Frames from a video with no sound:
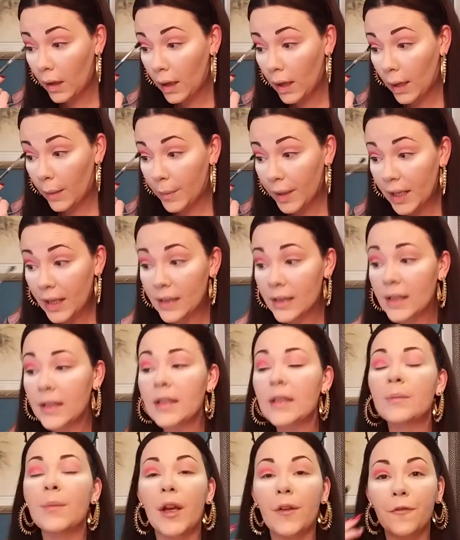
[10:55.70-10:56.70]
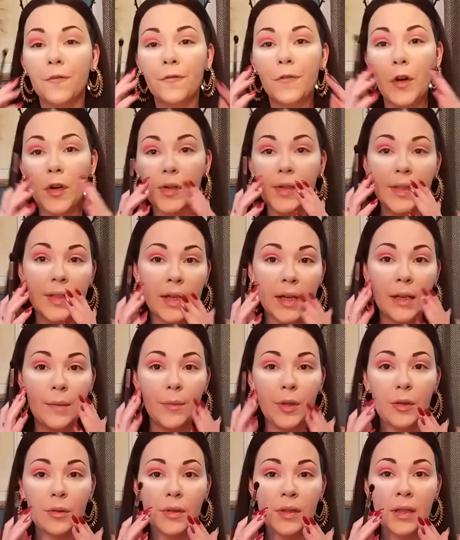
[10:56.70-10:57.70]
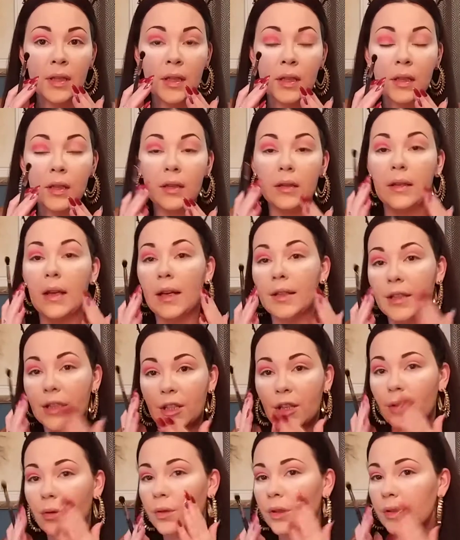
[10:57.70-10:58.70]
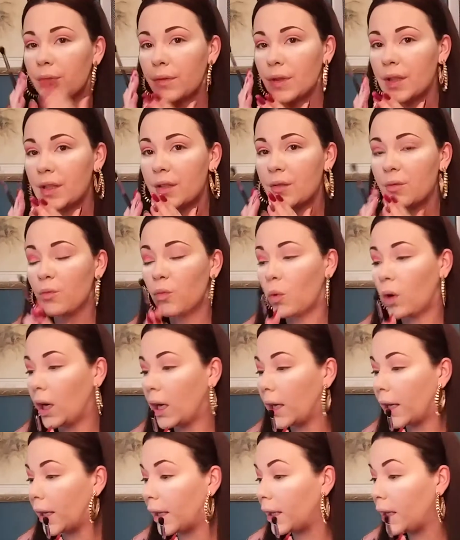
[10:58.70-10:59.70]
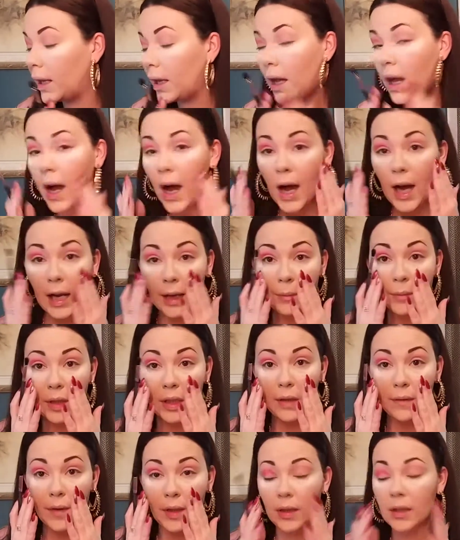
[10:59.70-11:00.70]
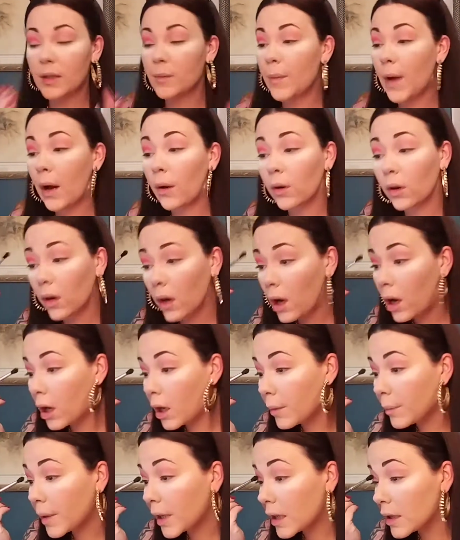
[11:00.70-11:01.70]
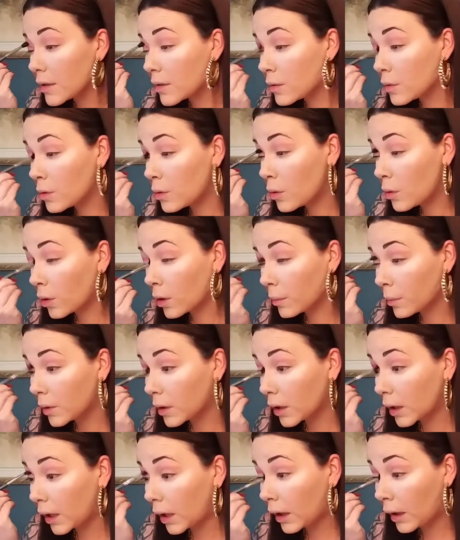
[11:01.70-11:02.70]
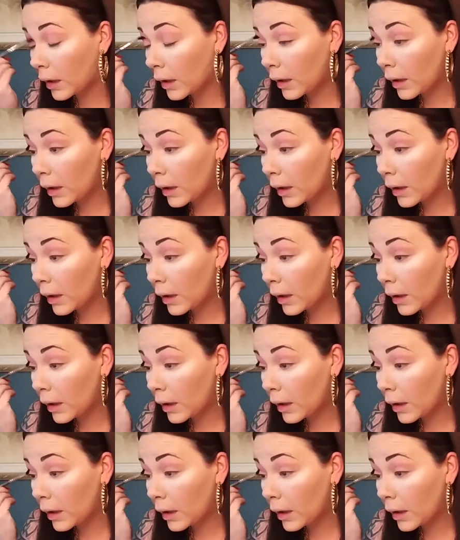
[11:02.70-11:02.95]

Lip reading: And because this is my first time using it, that's the only reason why I'm leaving this powder on, because normally